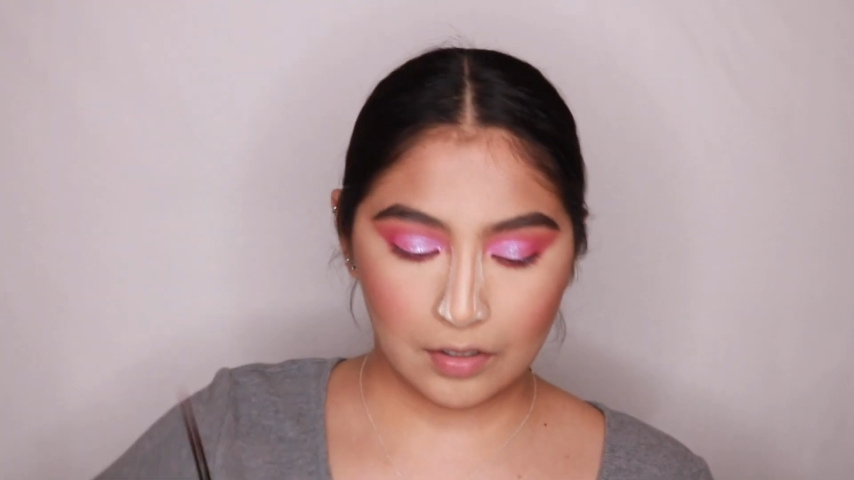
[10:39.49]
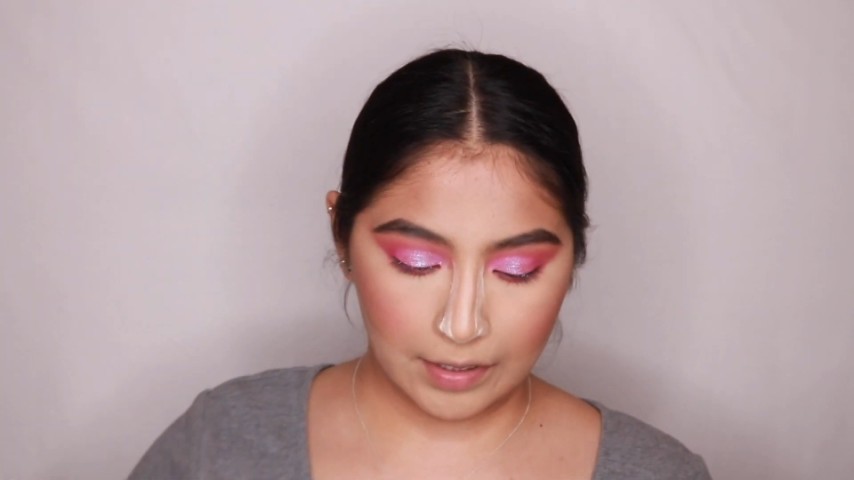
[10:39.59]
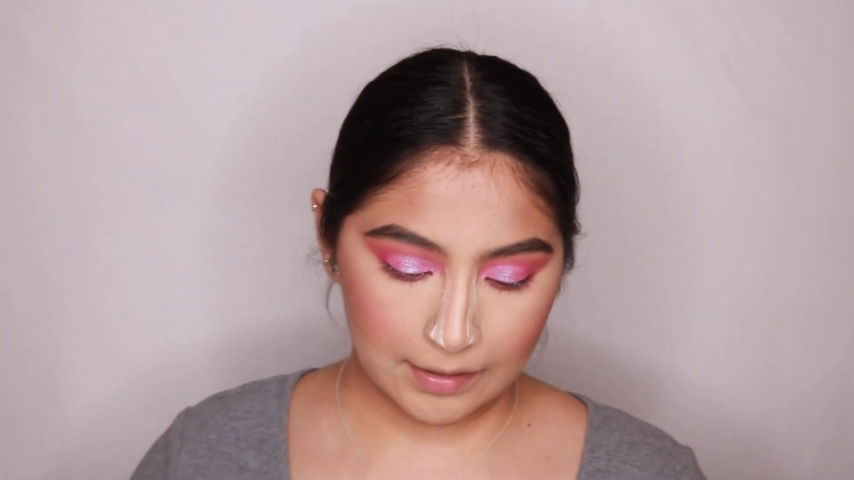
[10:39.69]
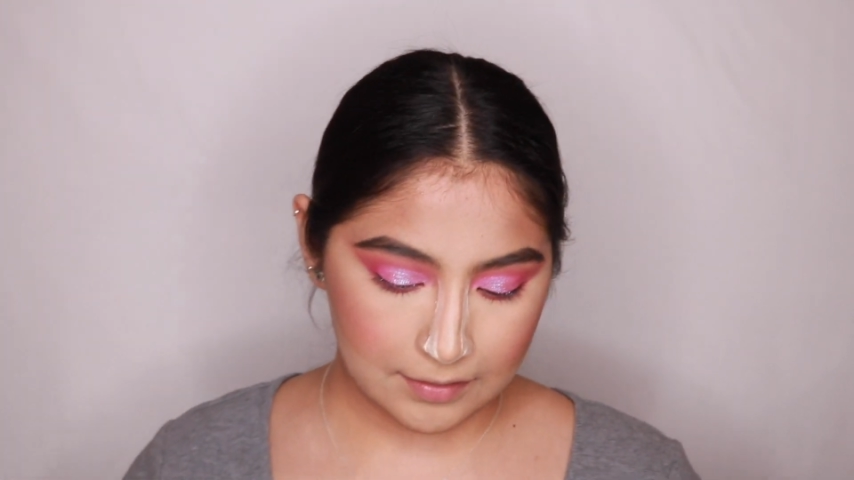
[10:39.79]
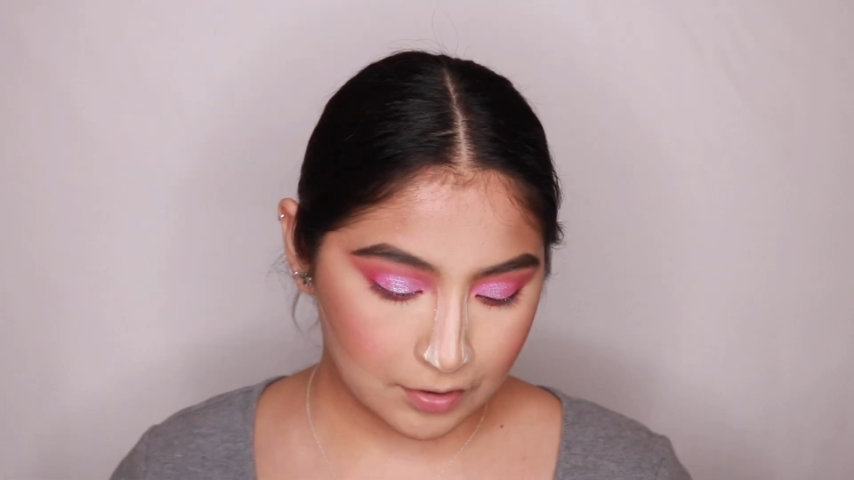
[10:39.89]

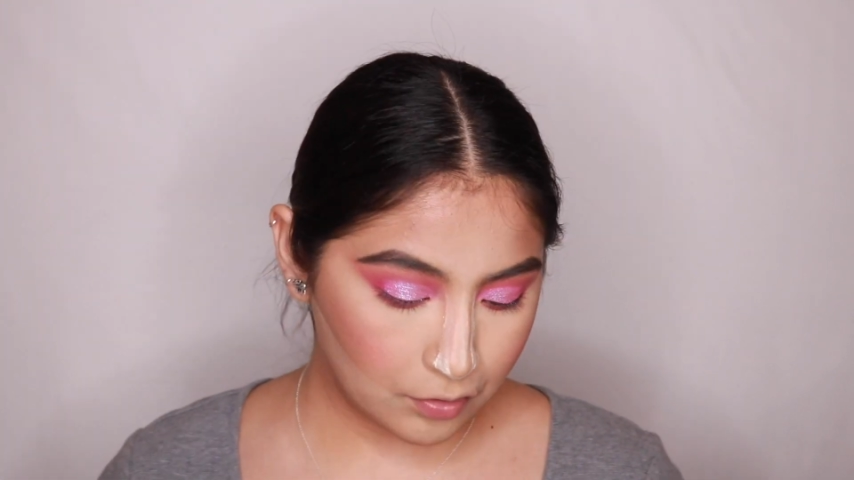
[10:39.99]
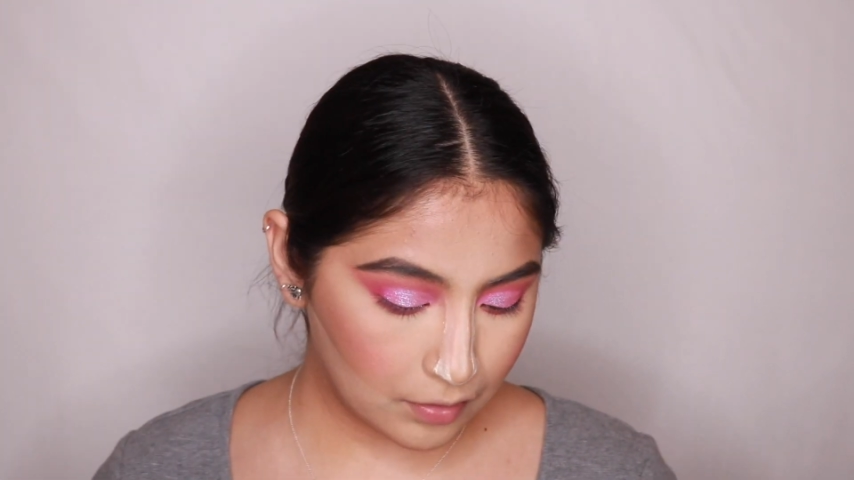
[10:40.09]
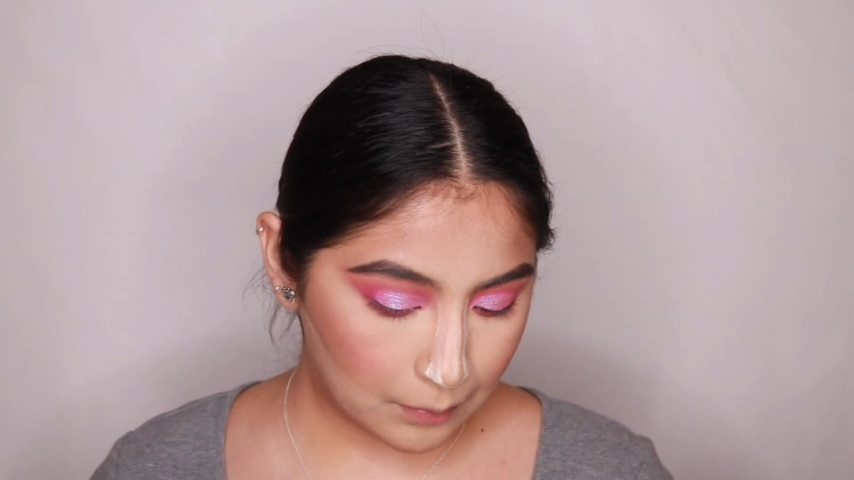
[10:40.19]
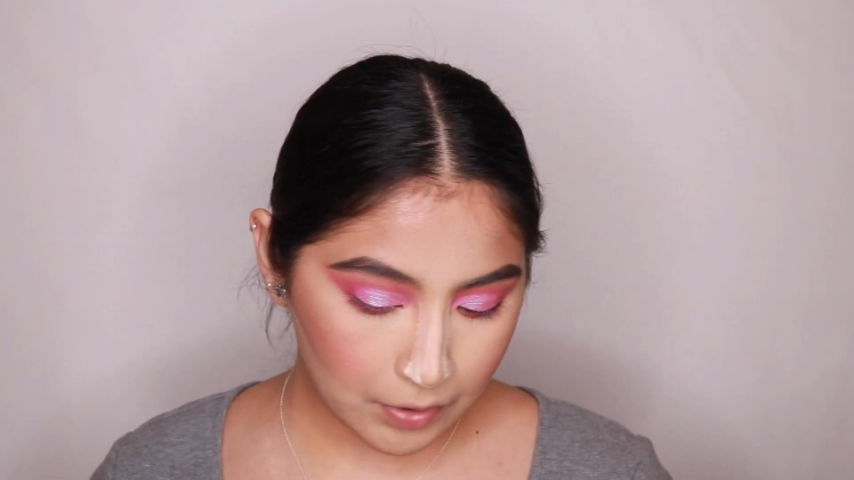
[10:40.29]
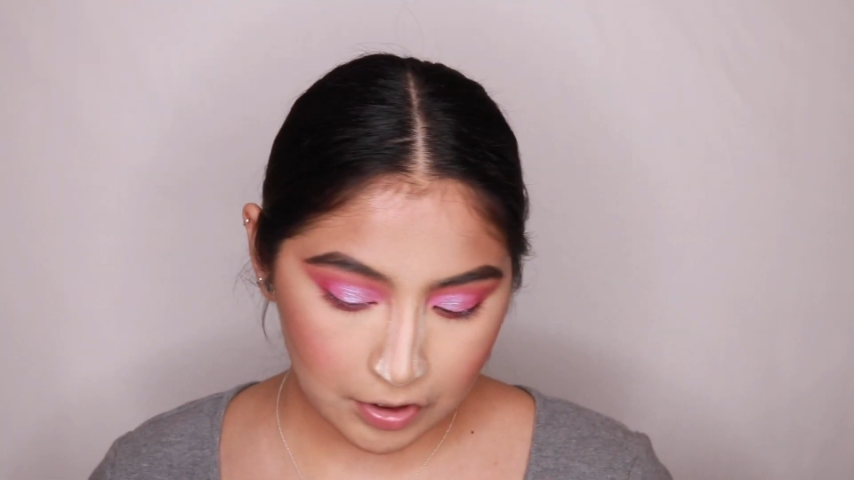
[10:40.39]
Alright, so
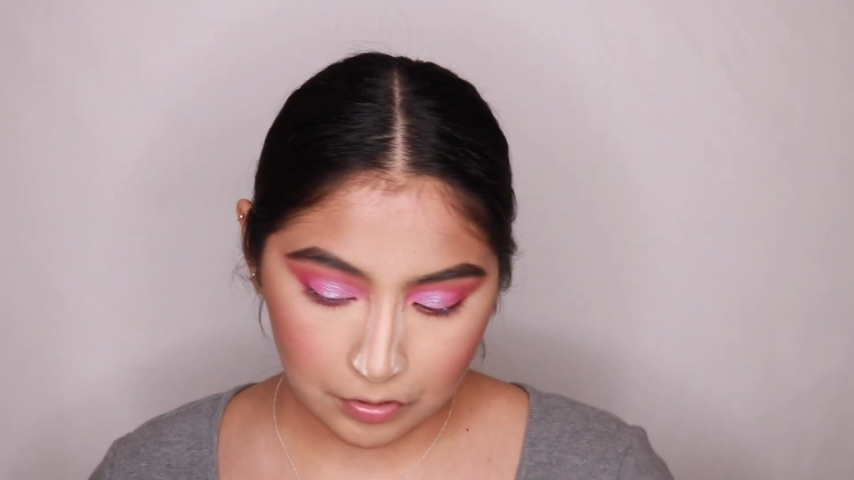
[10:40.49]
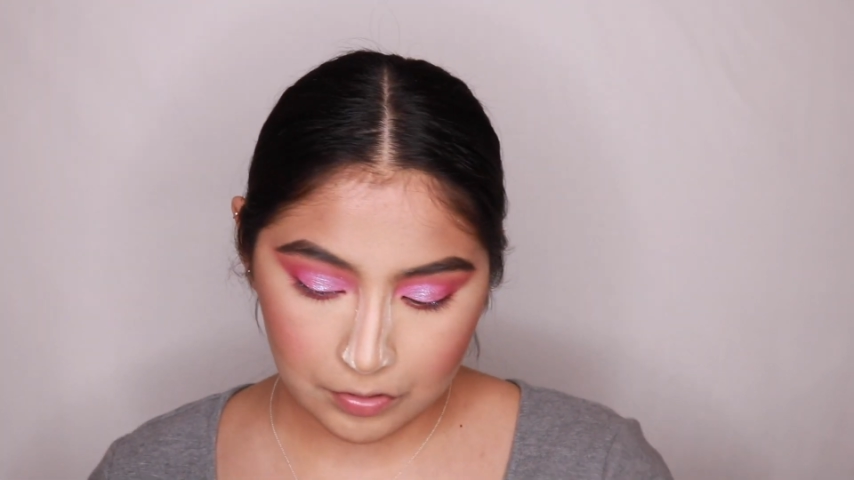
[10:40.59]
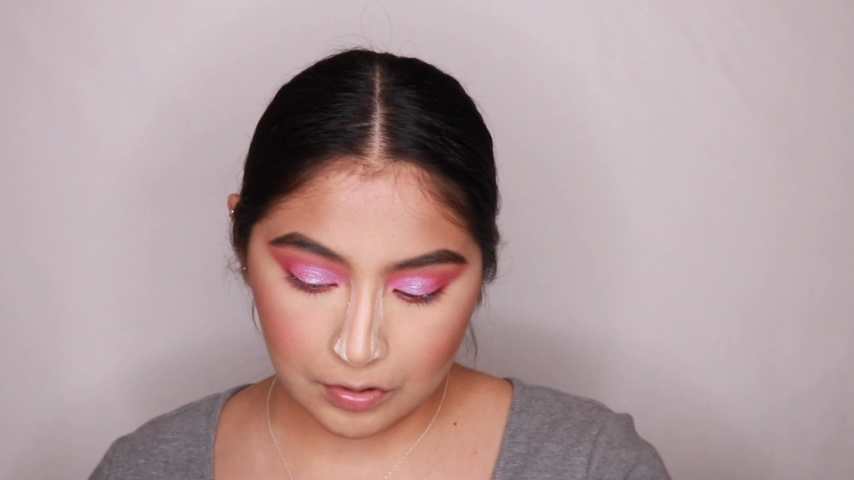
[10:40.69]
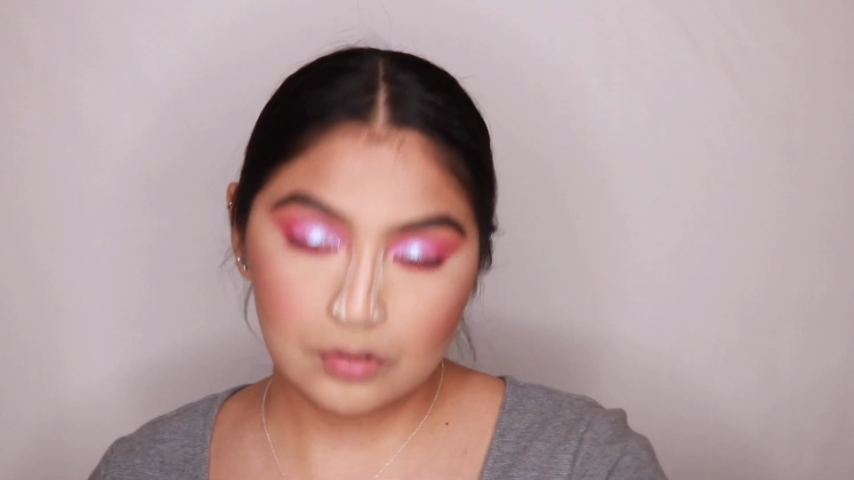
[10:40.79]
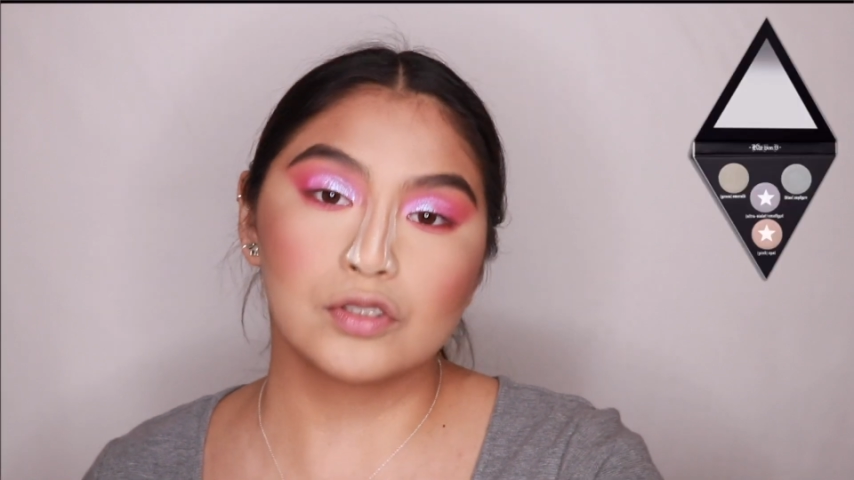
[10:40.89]
I'm going to
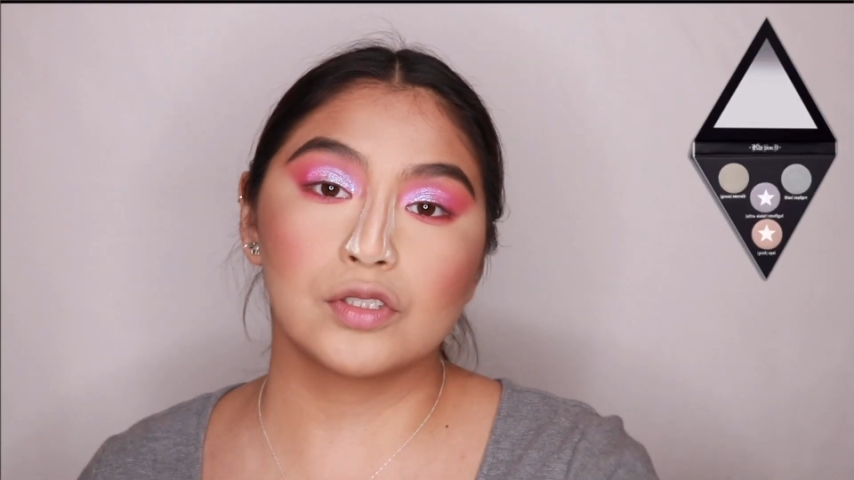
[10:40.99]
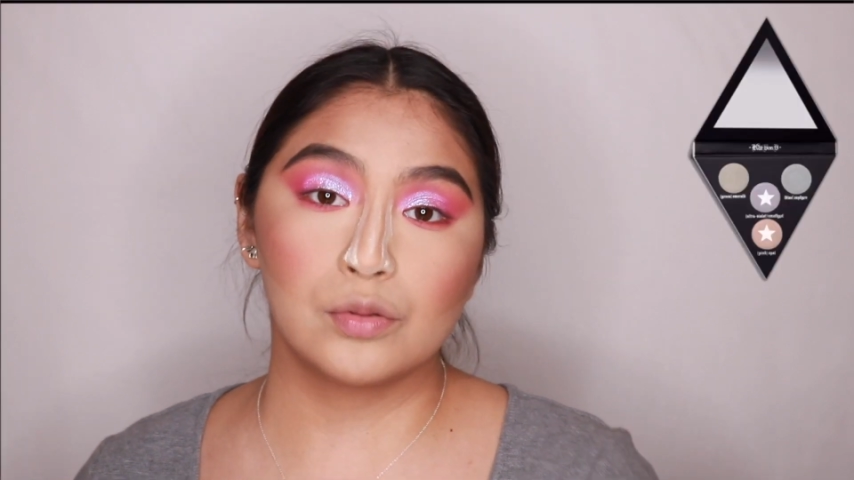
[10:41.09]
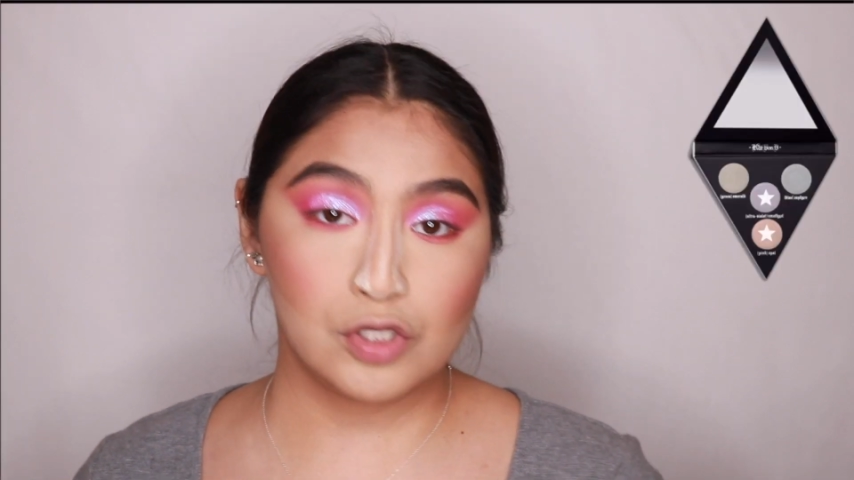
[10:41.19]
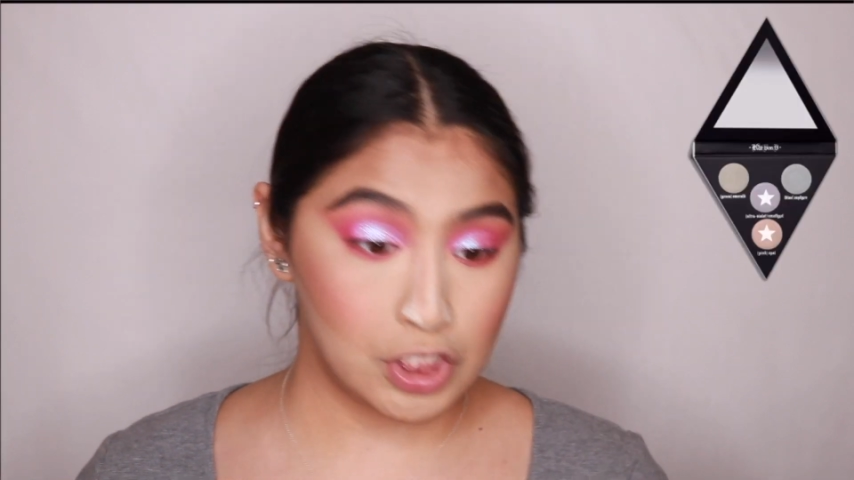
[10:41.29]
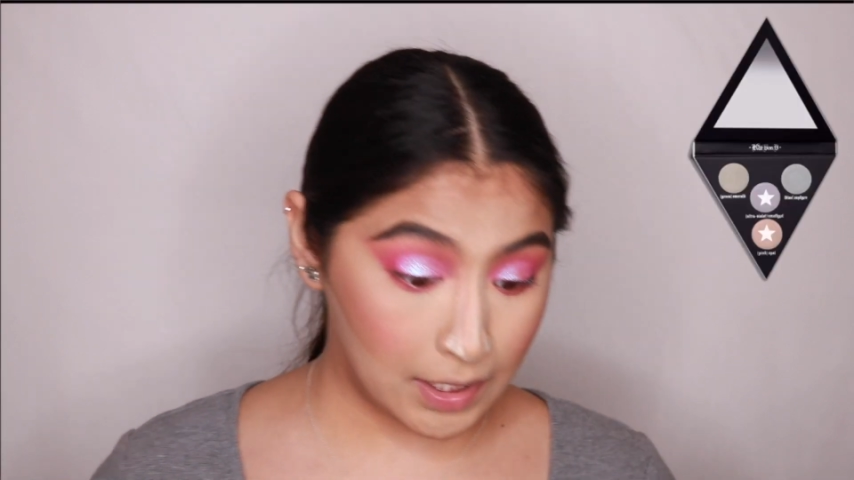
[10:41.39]
use those
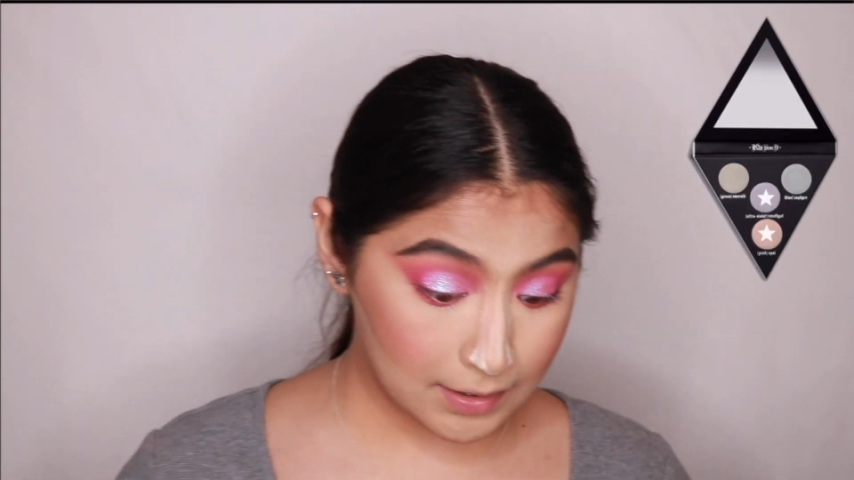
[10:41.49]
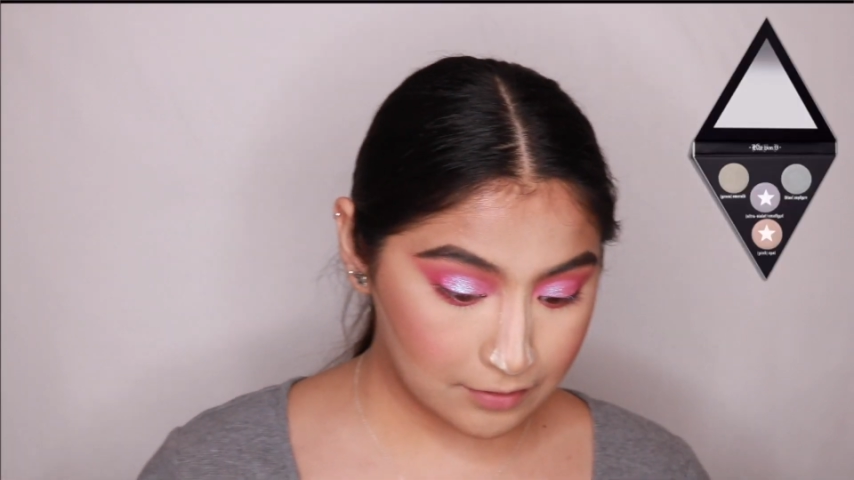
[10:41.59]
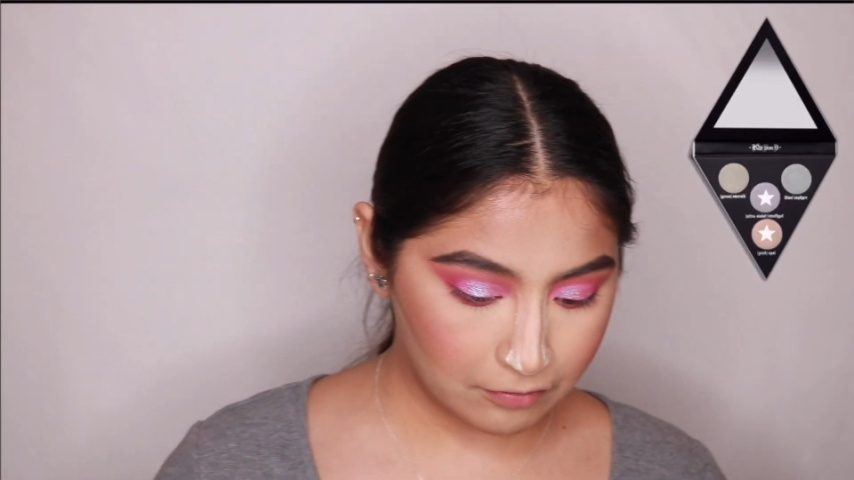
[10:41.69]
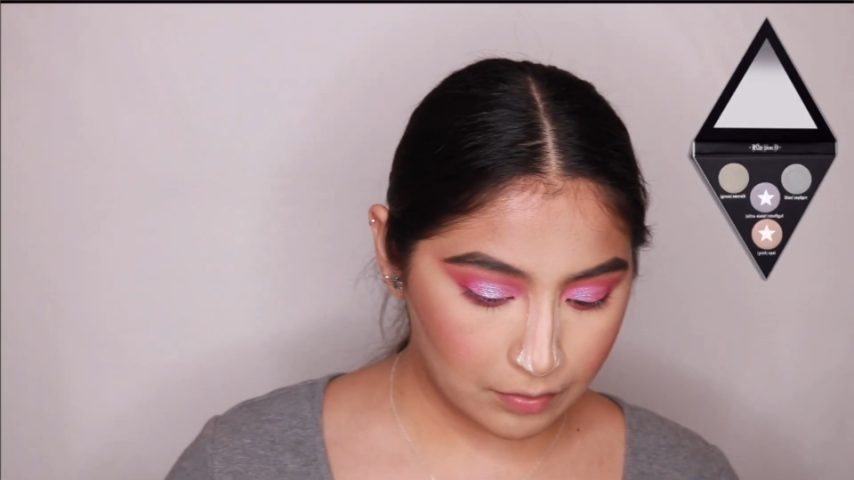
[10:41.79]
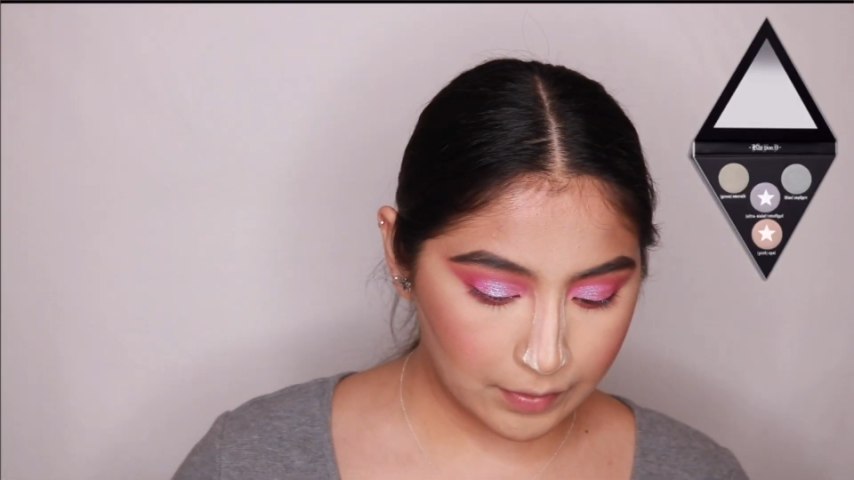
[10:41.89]
two shades for